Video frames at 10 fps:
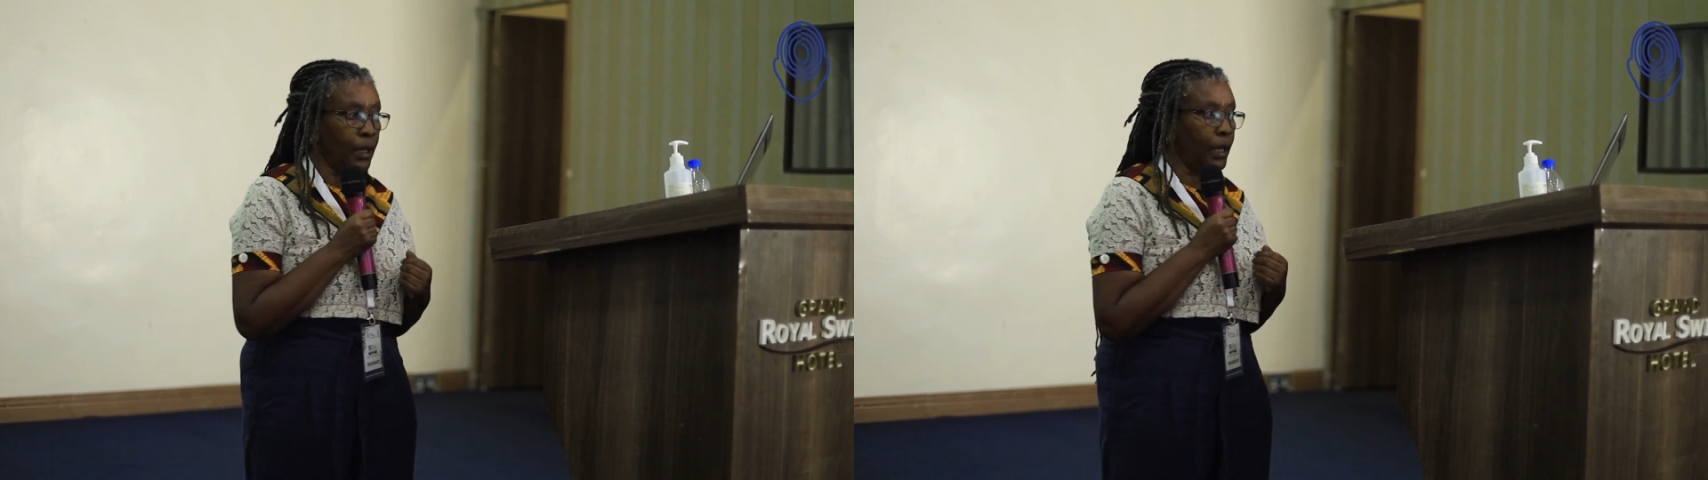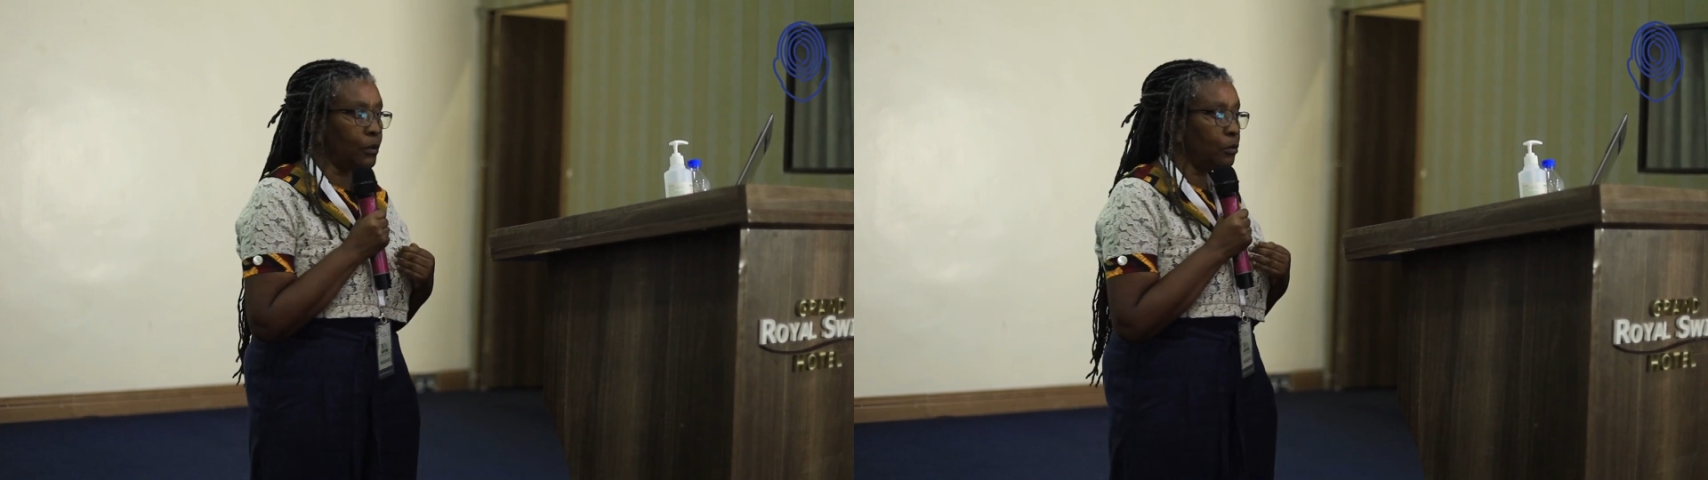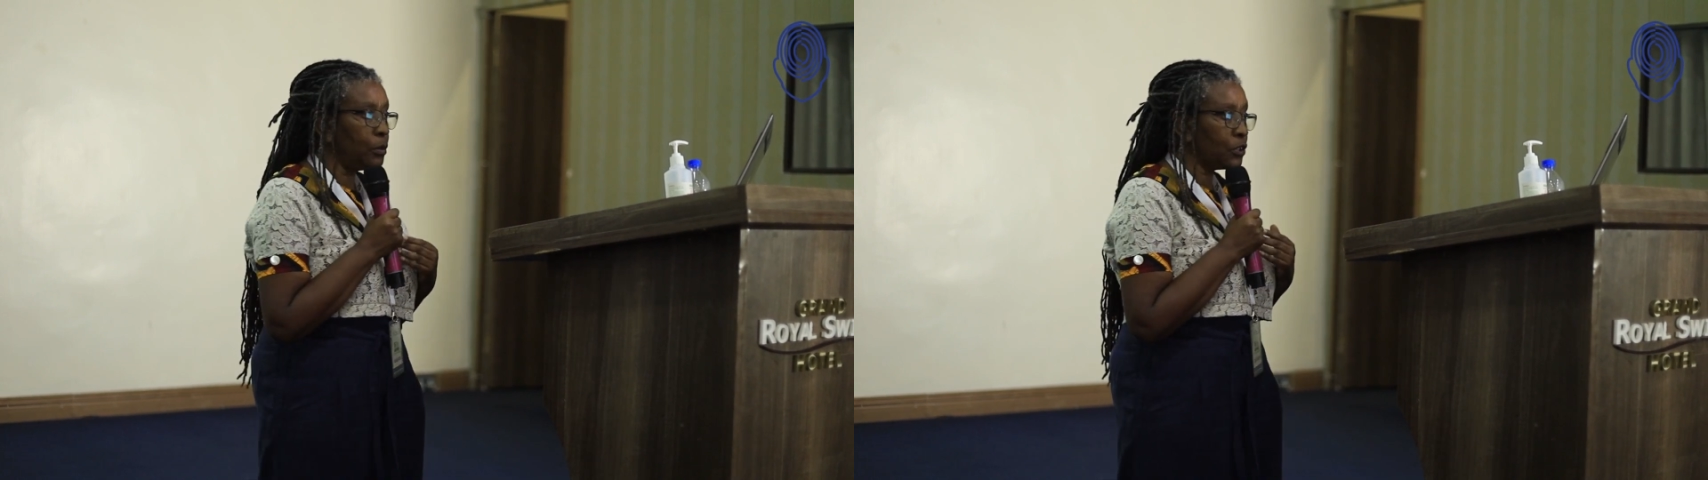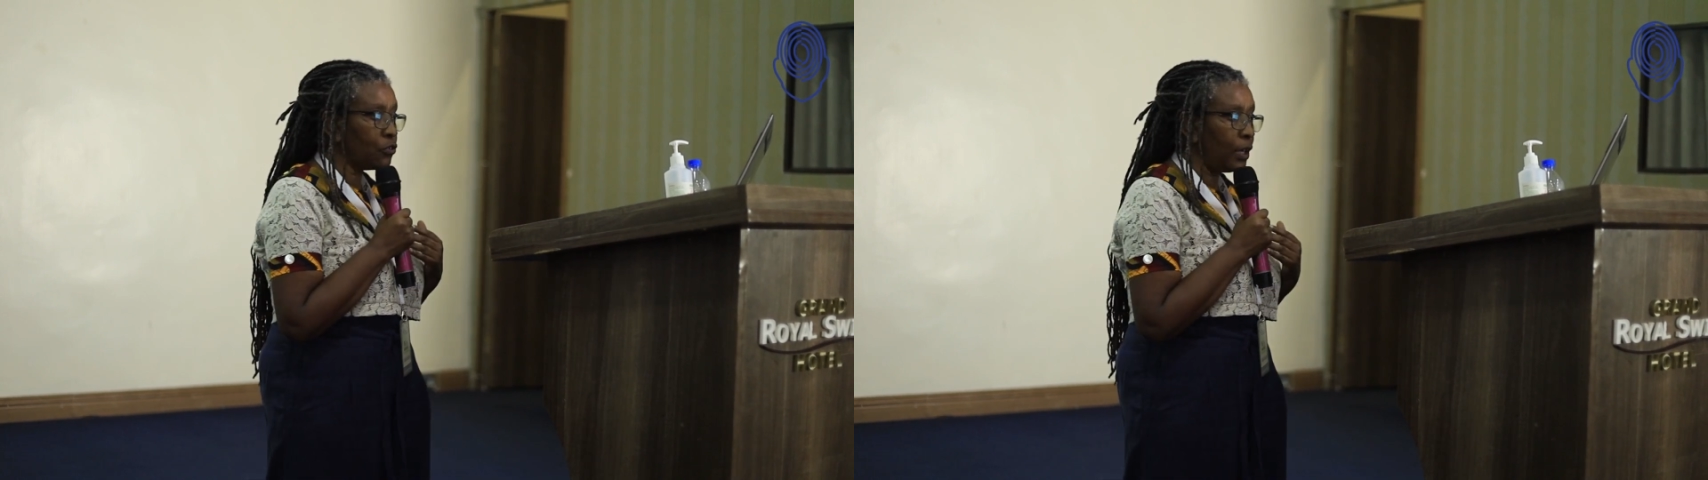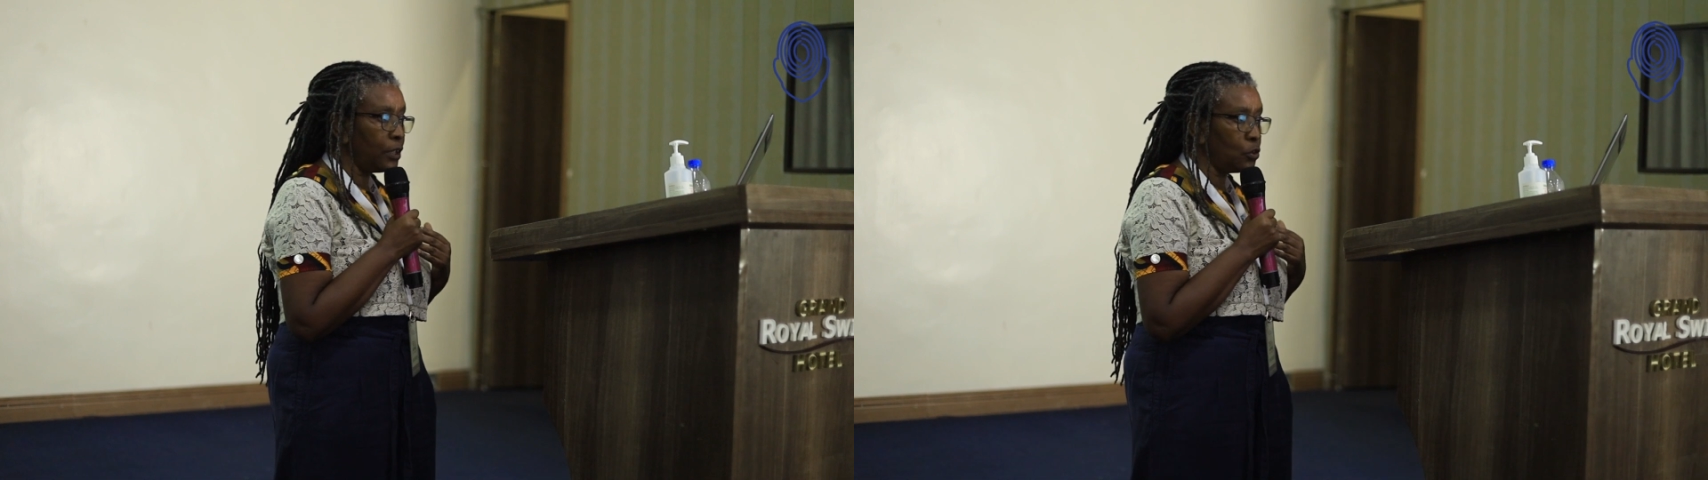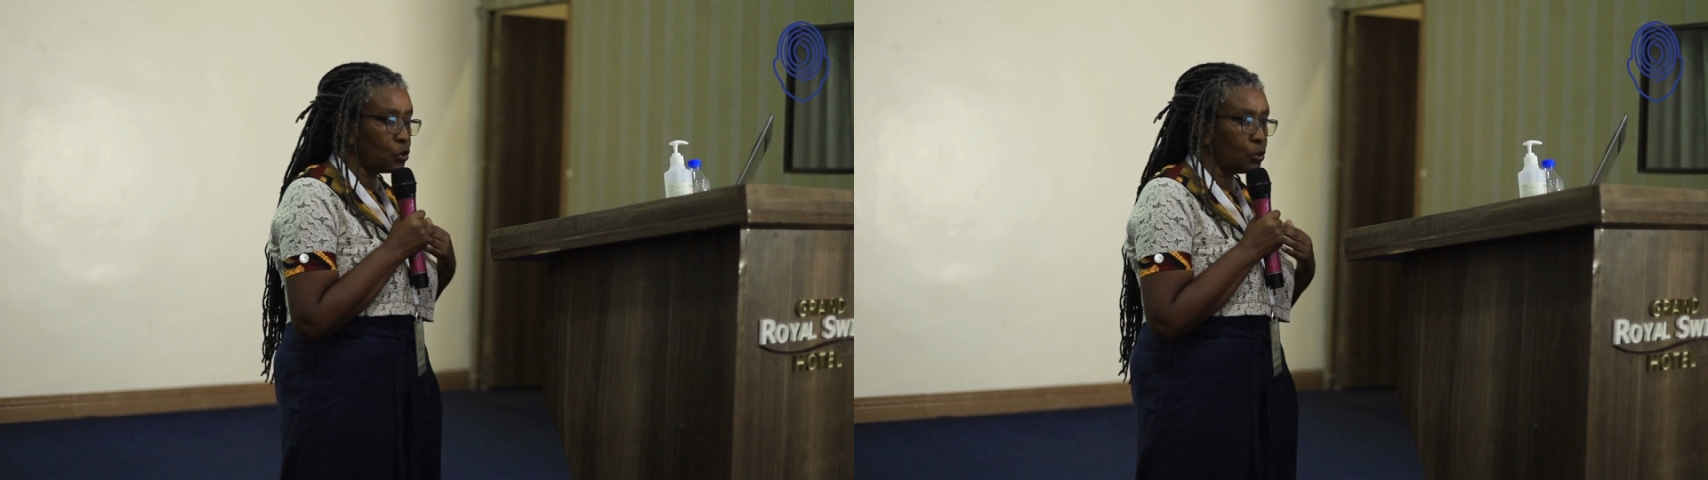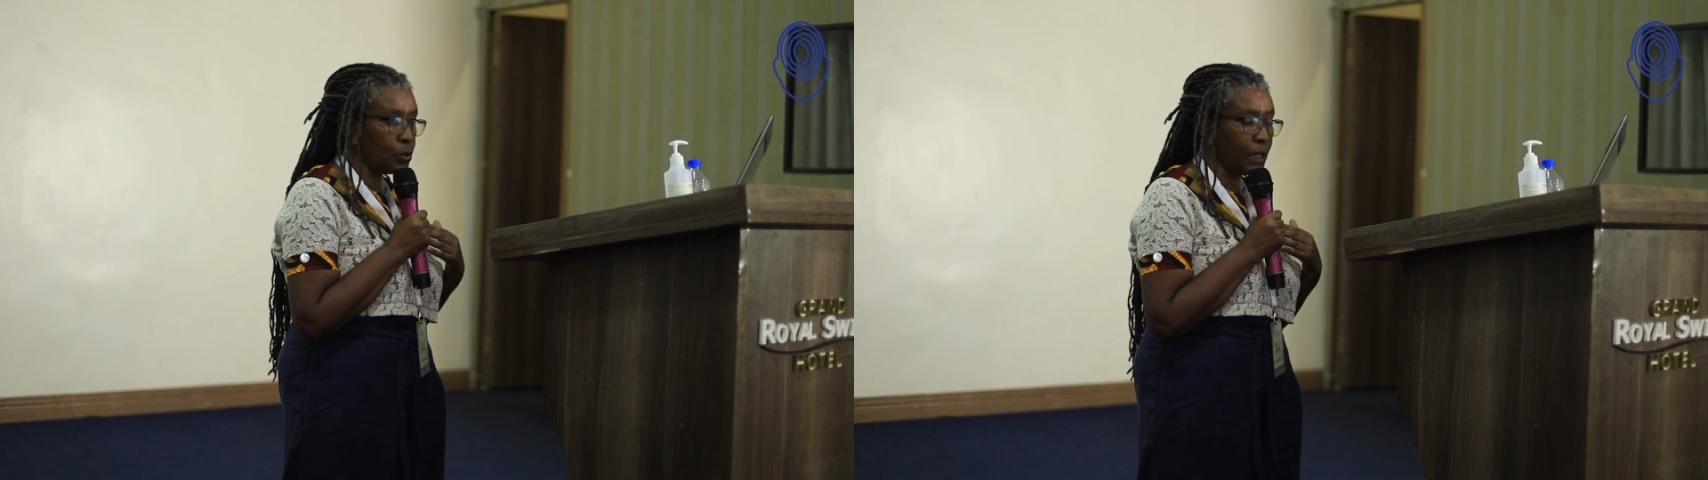And we are trying to show